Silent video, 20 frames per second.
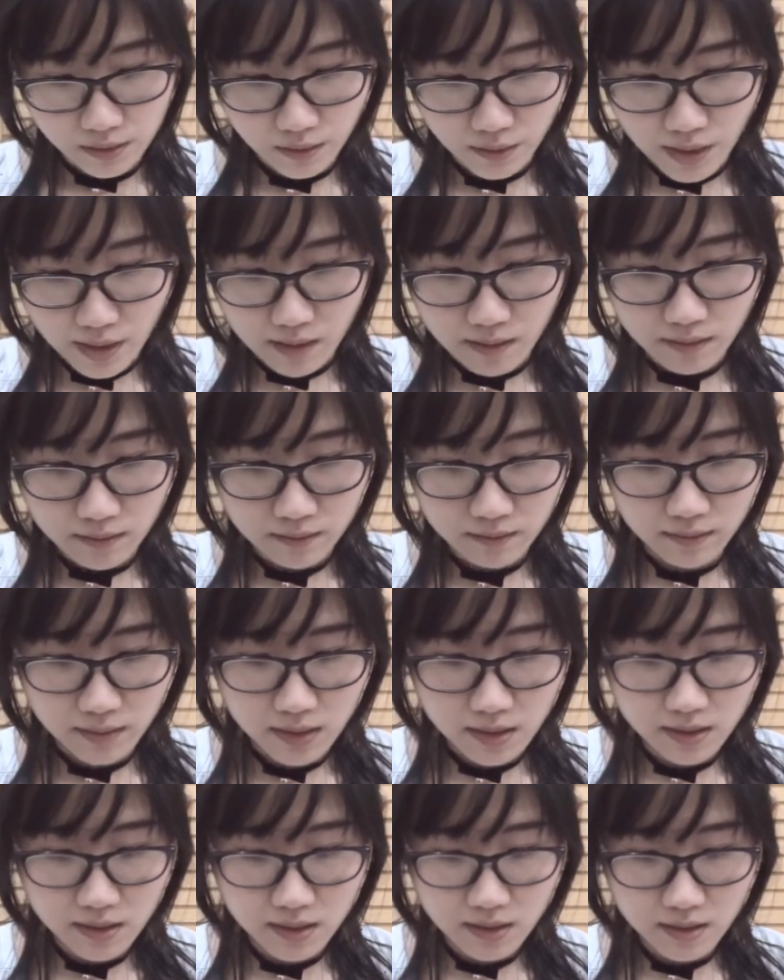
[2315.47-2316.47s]
So yeah,
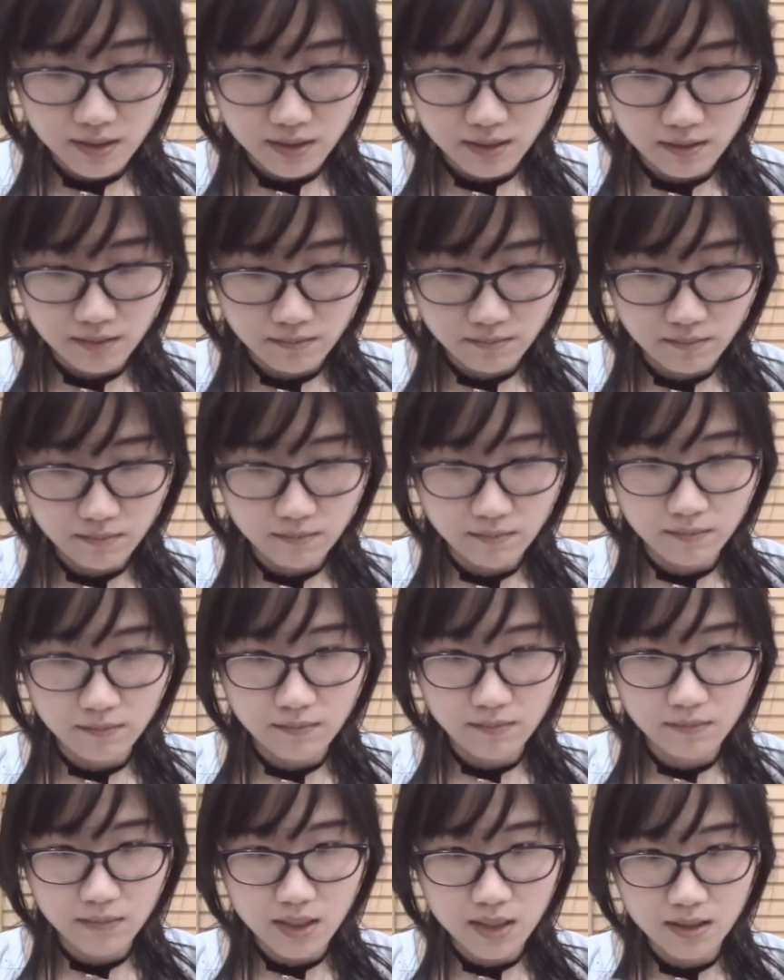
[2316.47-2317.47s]
there's just
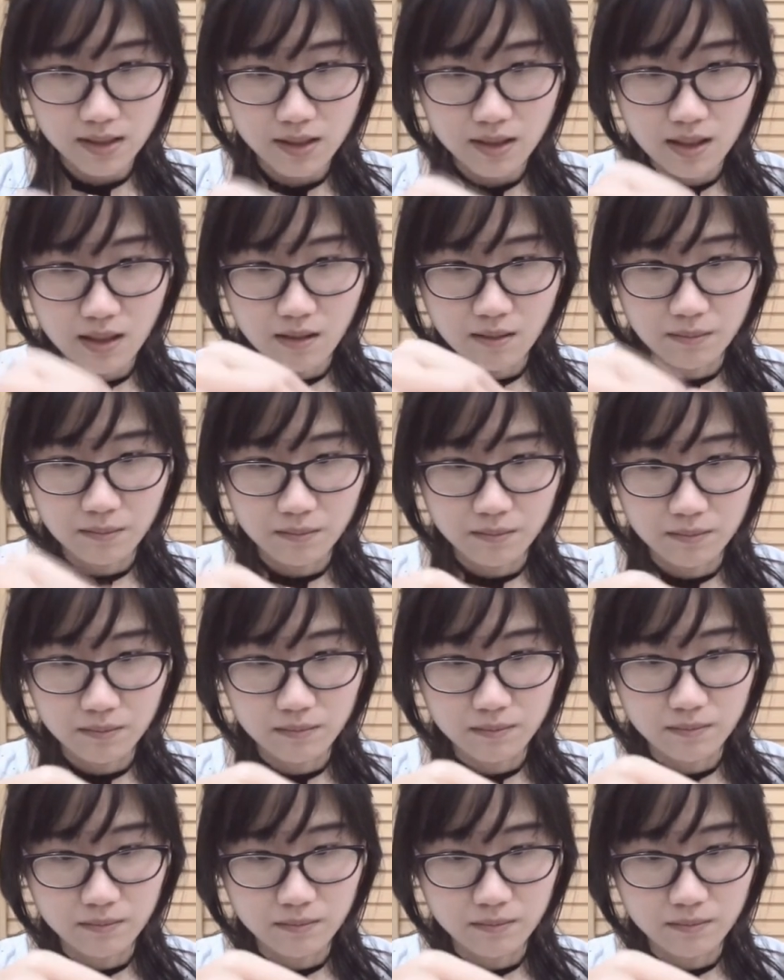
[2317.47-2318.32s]
there's some